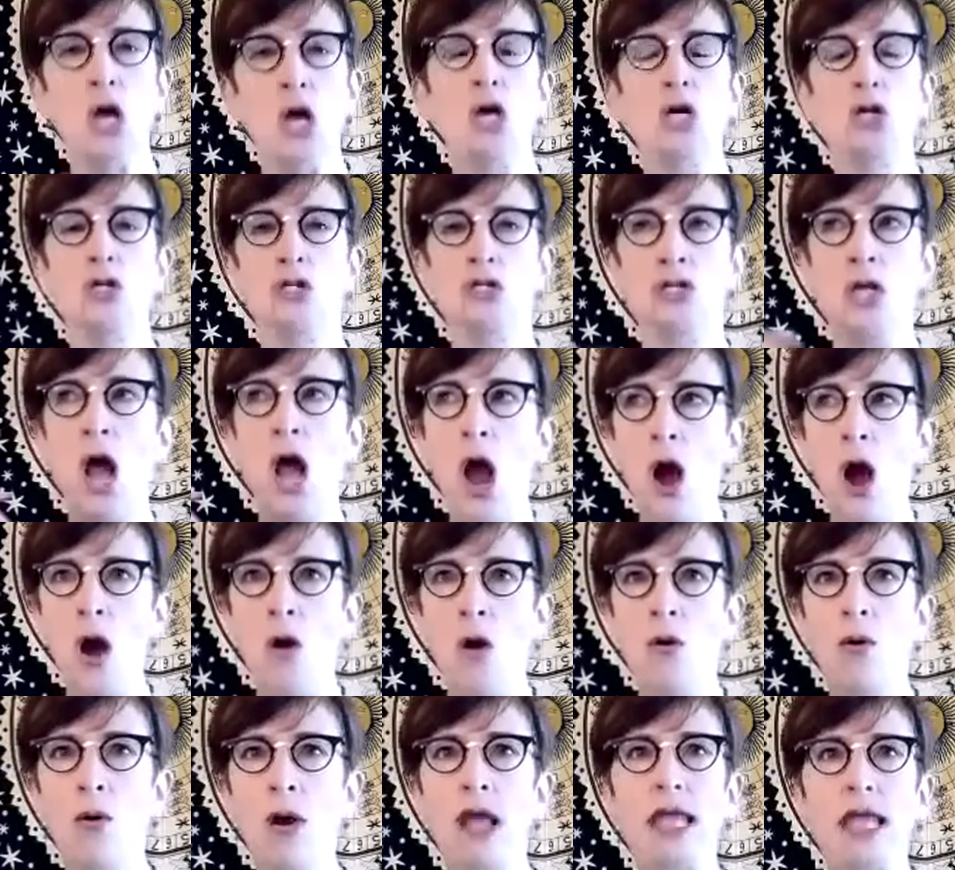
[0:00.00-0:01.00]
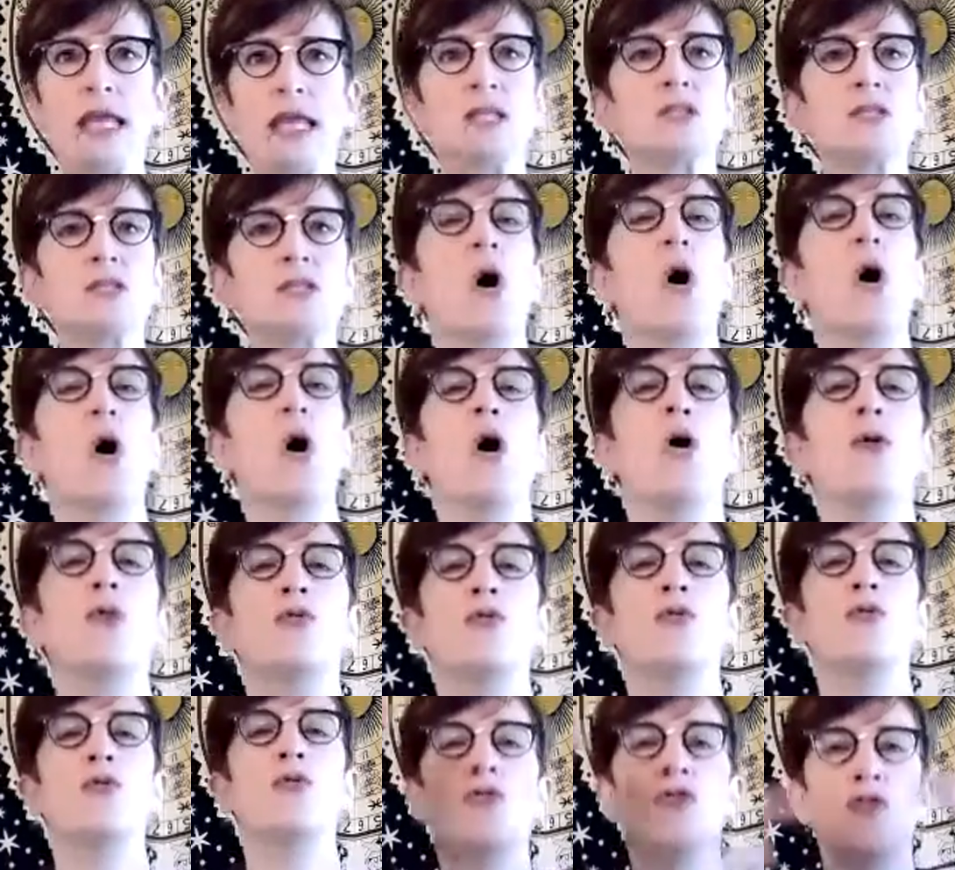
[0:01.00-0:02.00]
So it's all
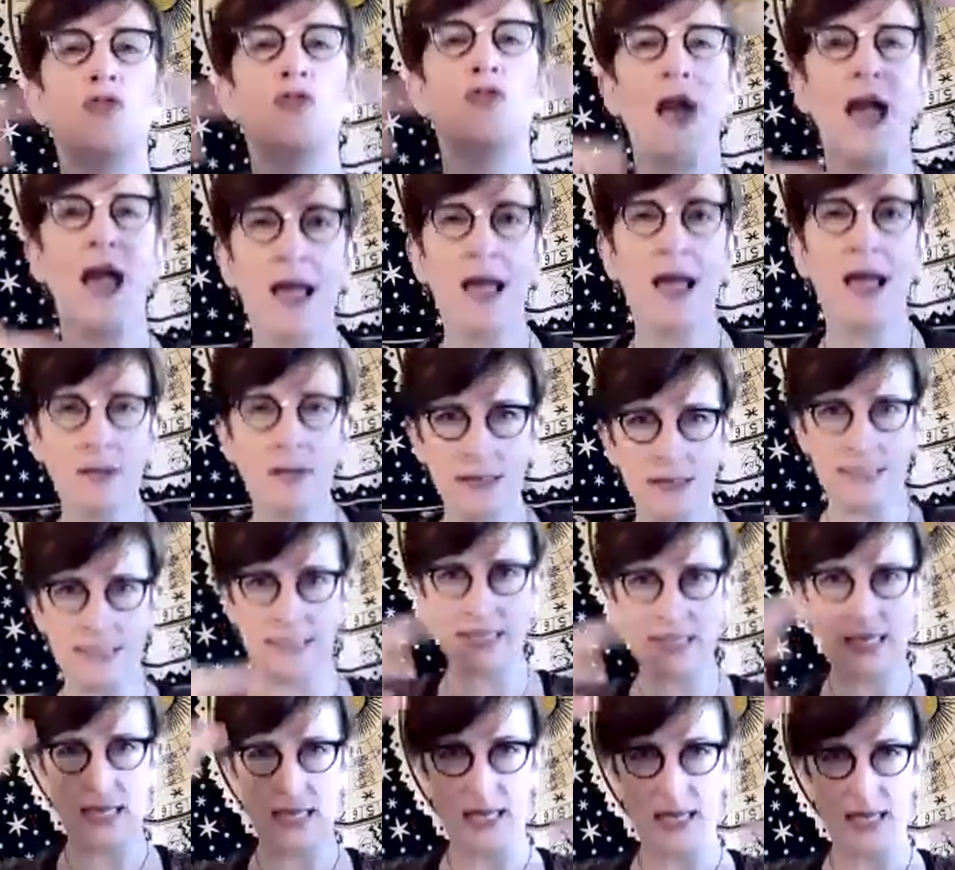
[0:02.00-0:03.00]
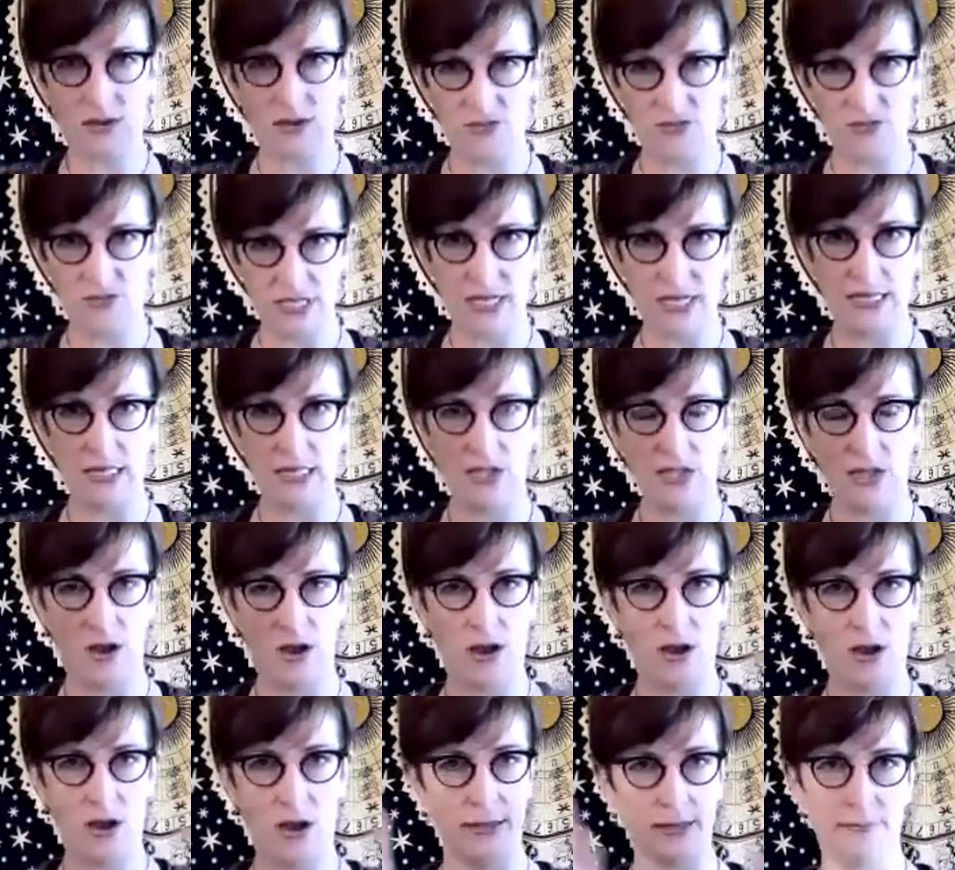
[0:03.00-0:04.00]
relative yin and
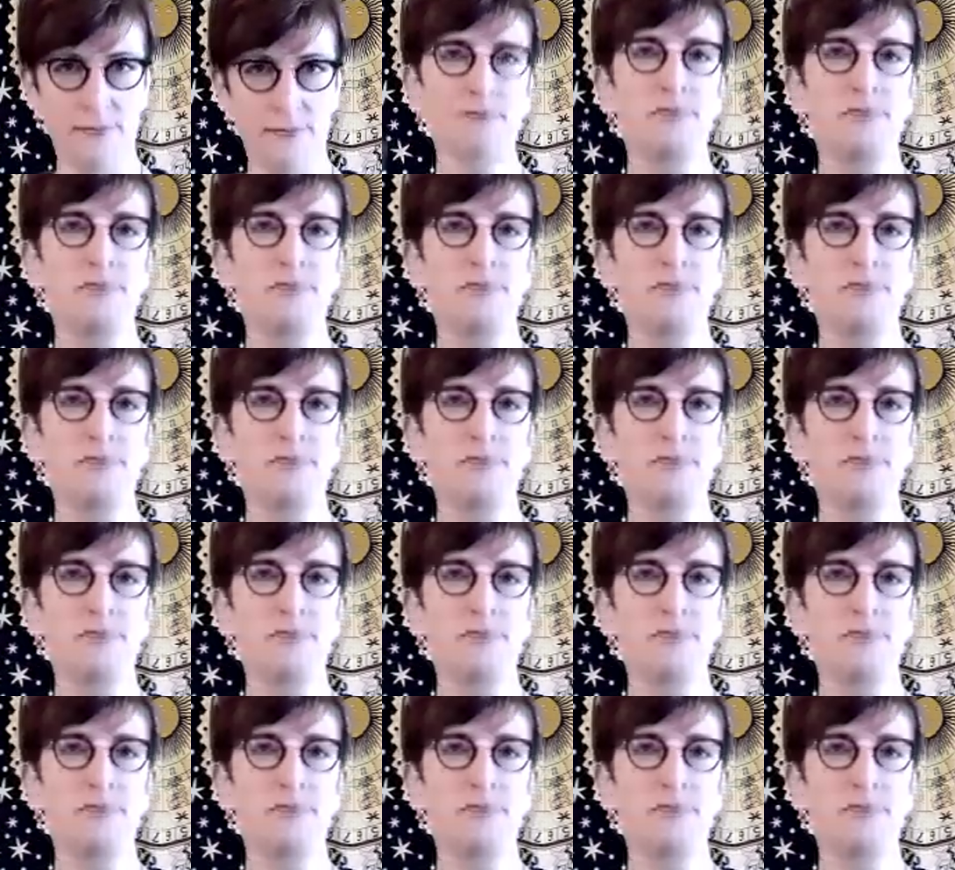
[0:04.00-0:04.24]
yang.